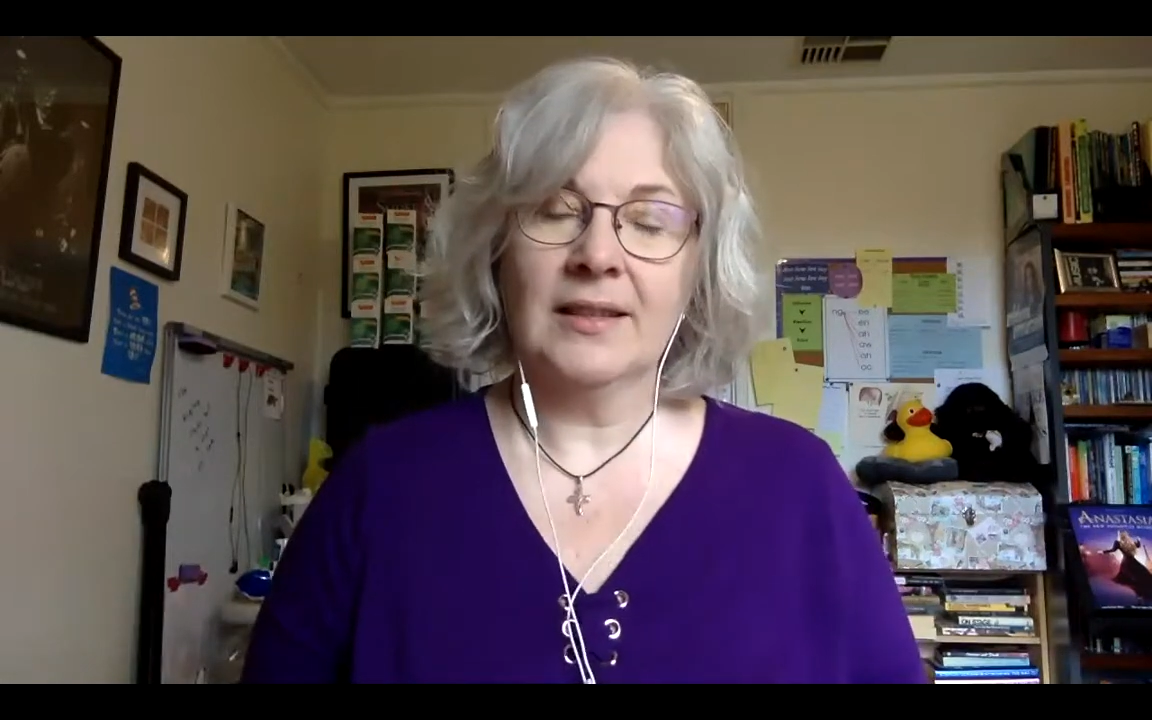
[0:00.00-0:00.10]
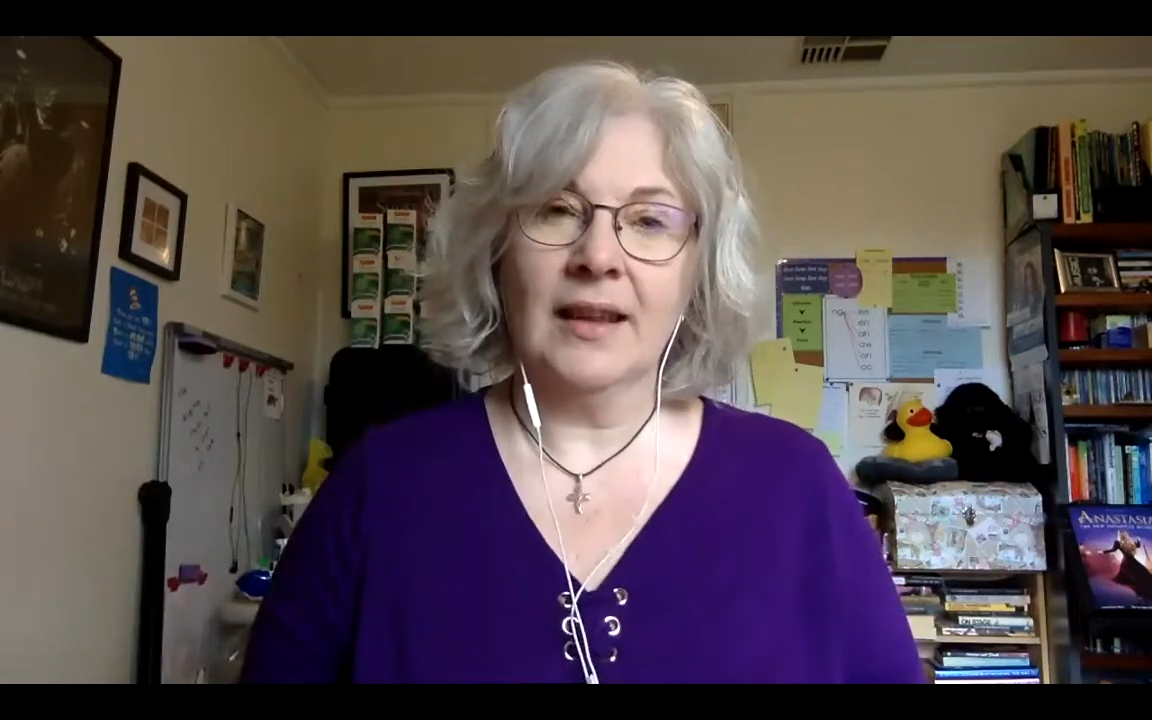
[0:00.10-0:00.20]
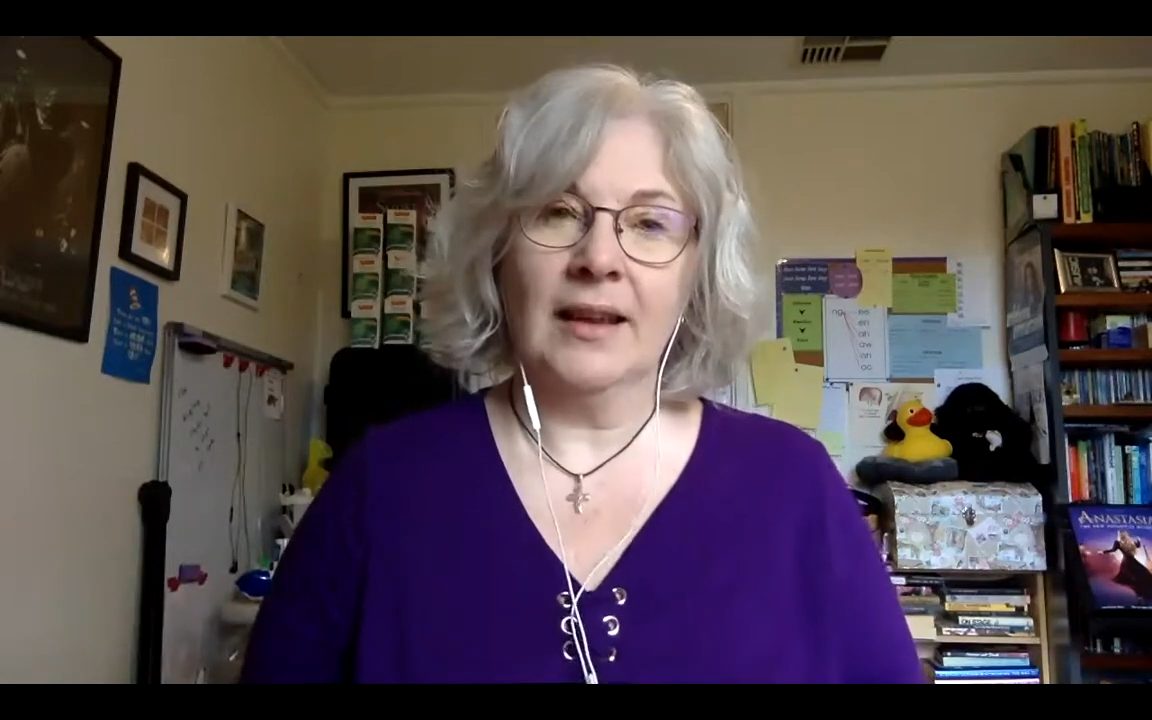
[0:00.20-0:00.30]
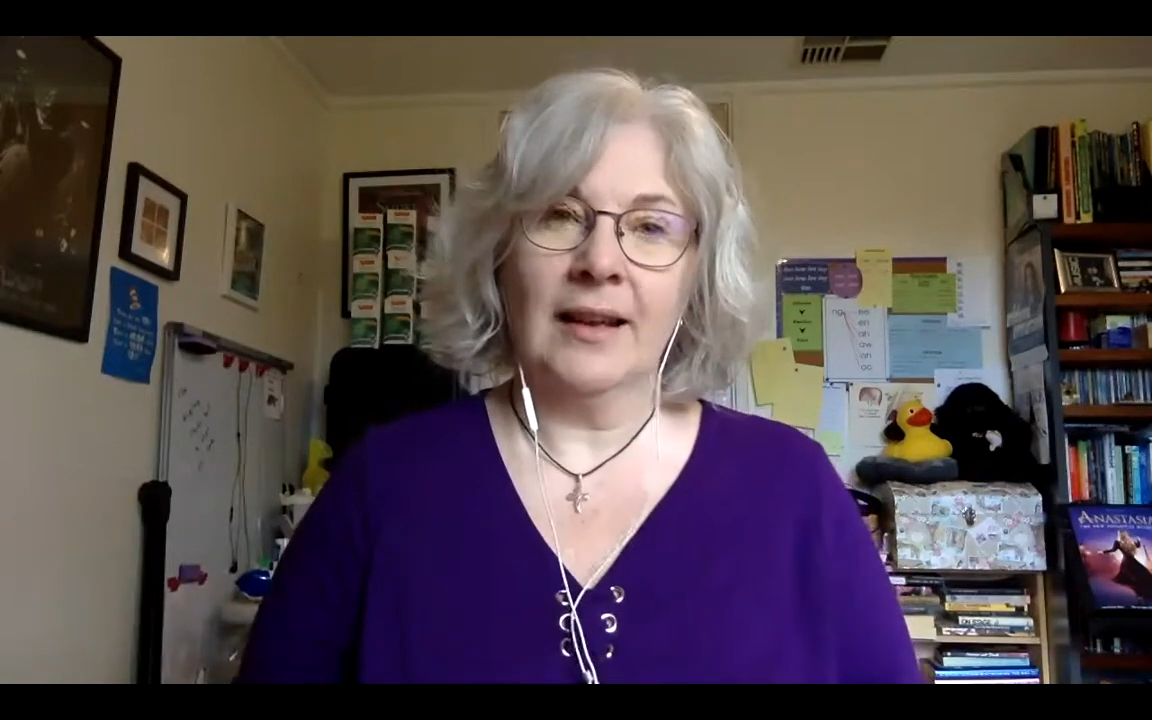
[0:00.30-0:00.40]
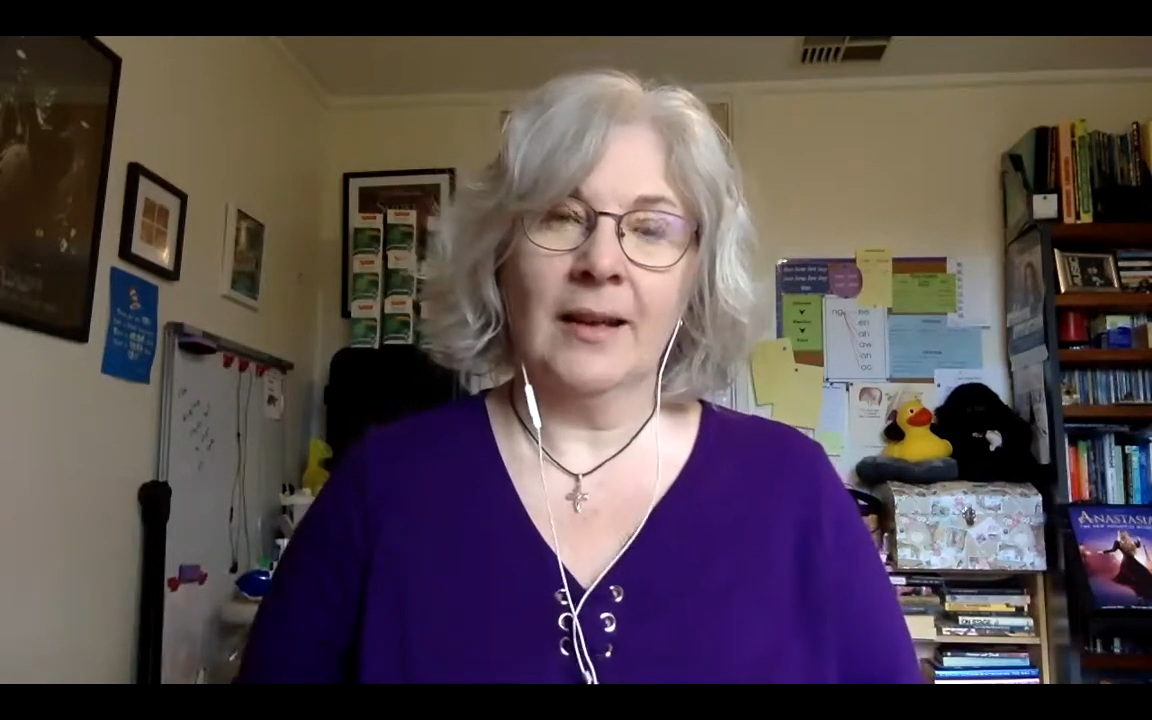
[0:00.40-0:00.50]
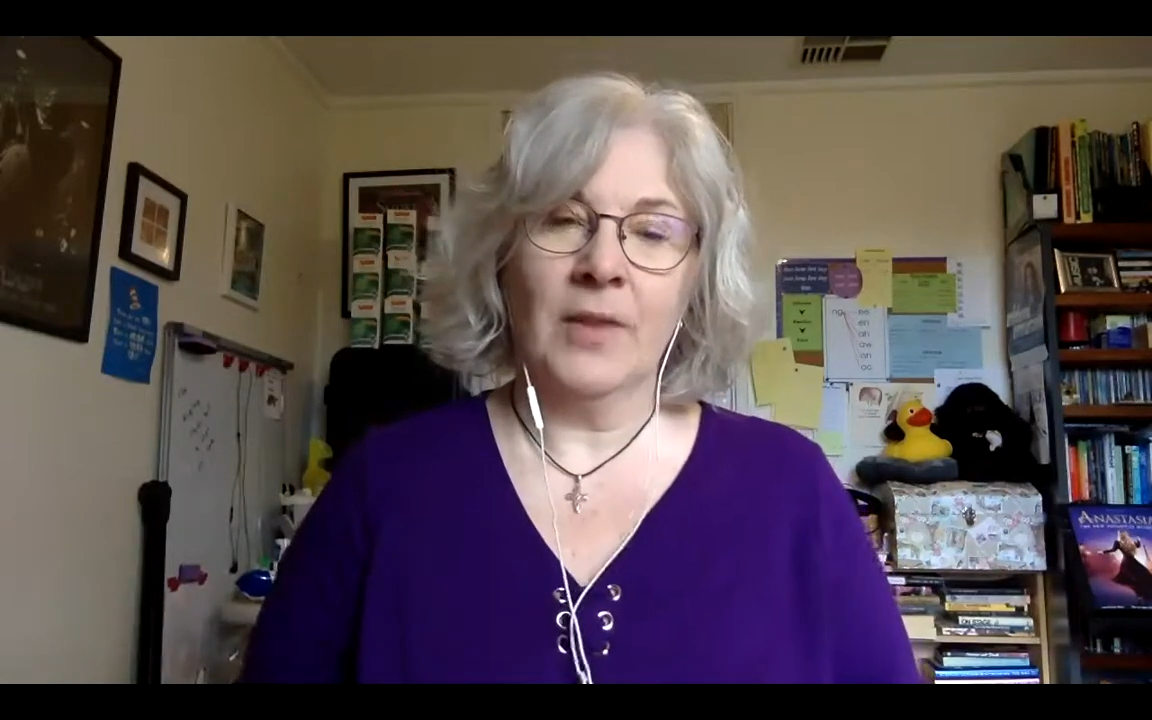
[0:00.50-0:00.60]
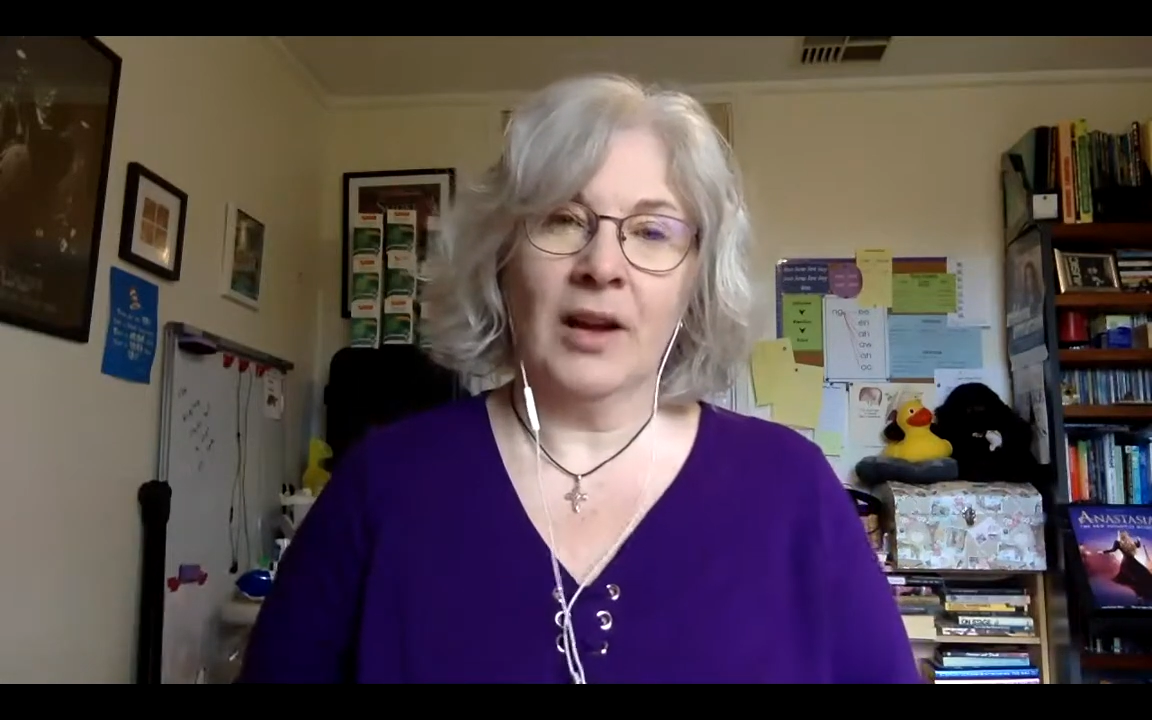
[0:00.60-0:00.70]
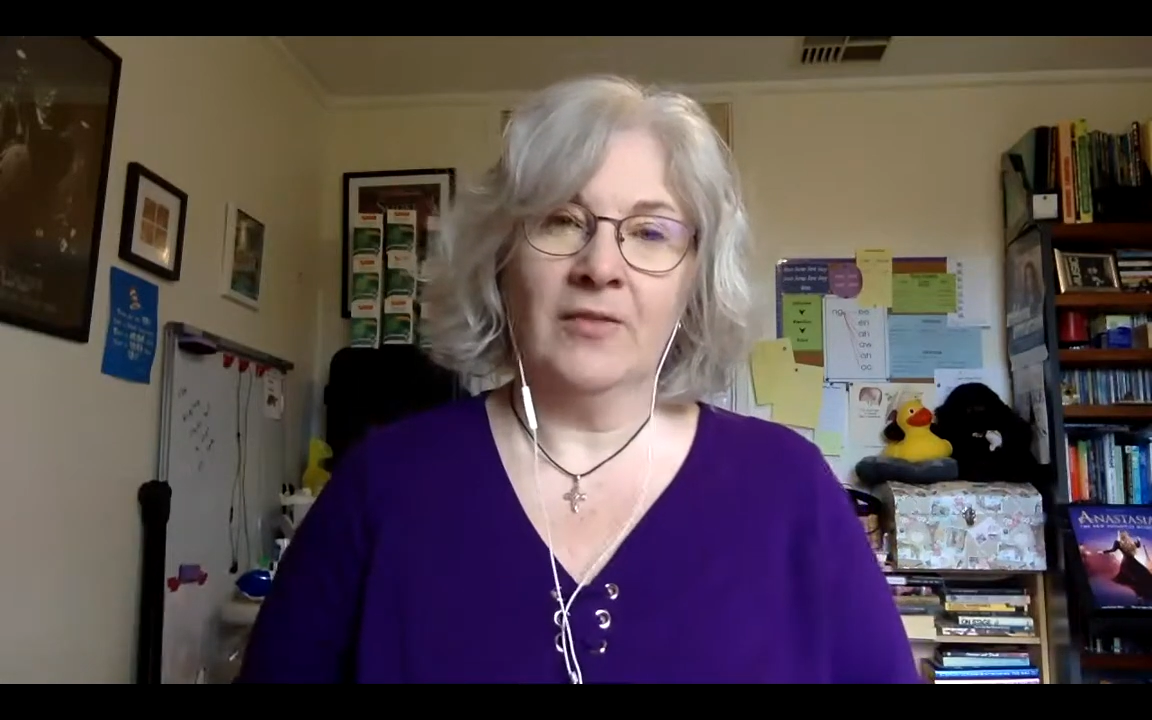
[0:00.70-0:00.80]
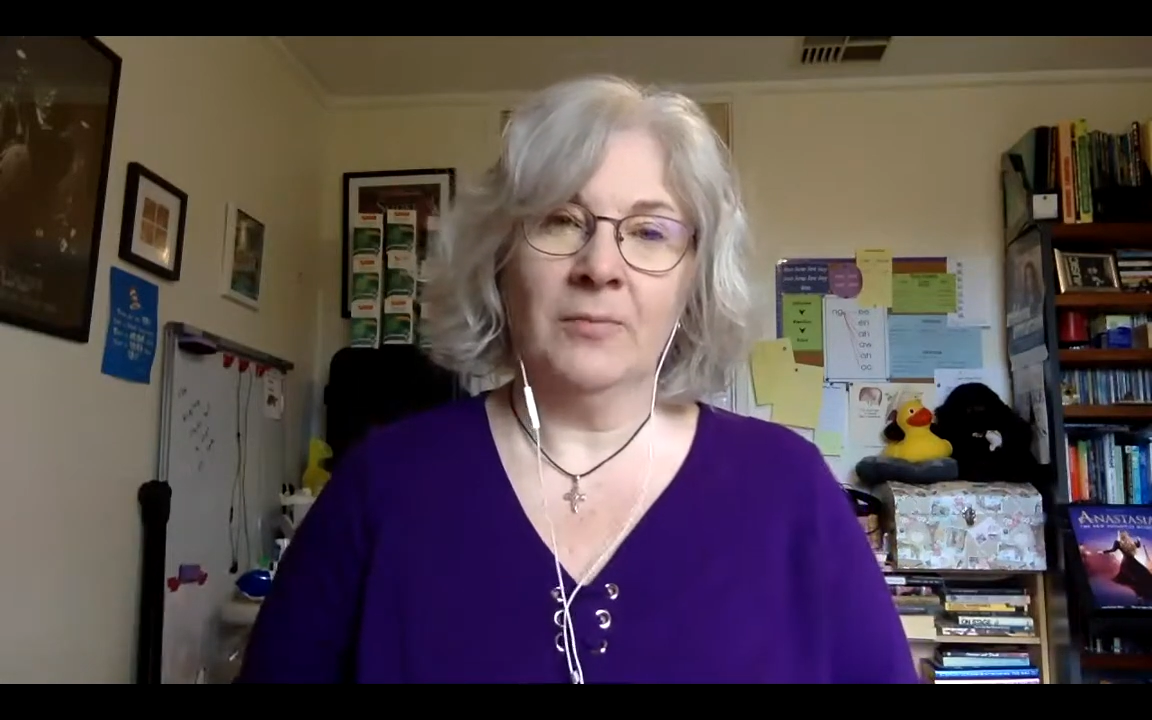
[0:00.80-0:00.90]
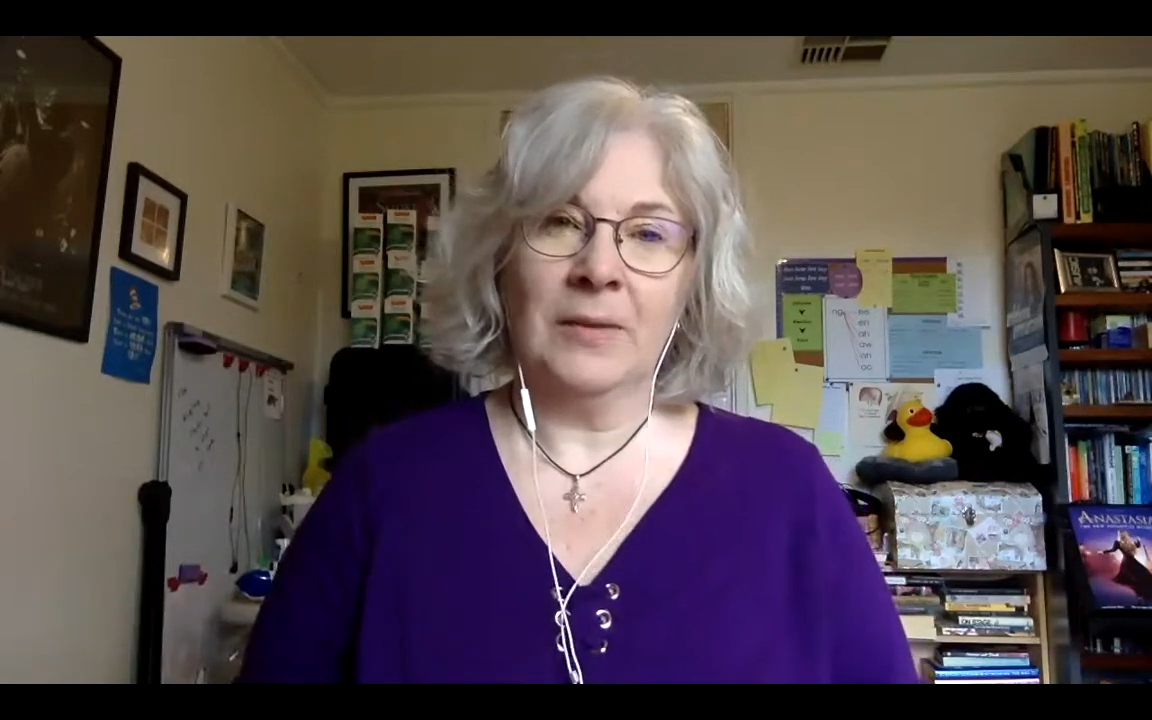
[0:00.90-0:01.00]
that
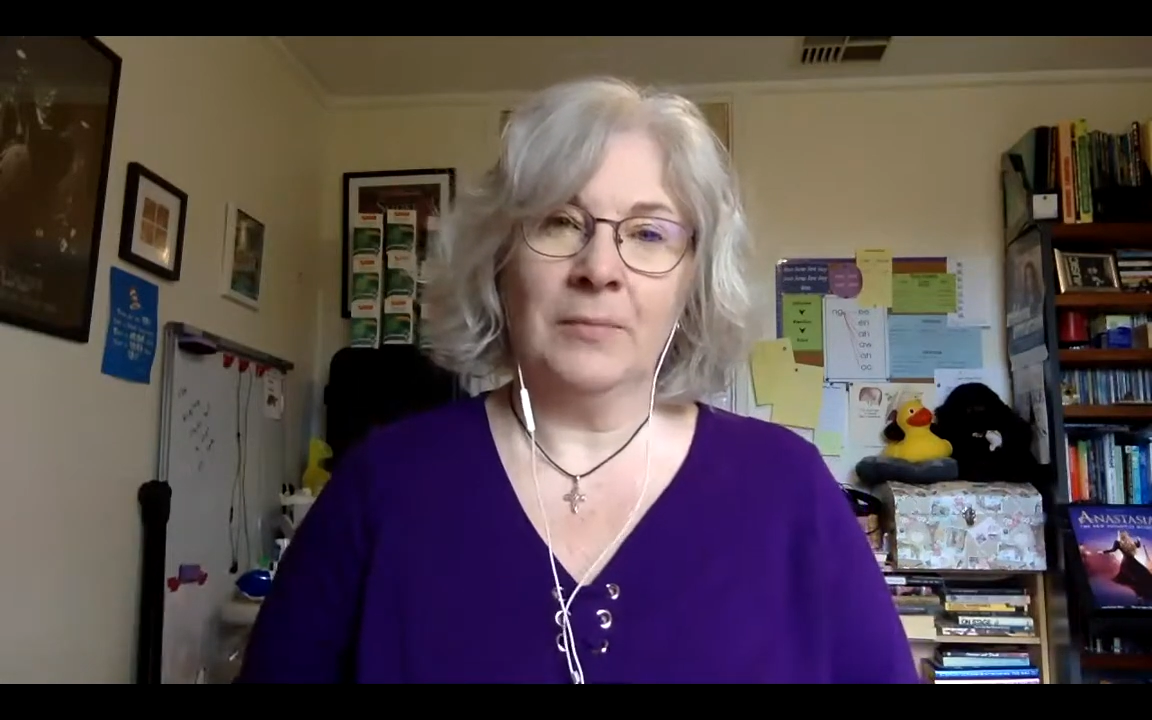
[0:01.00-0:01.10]
I've been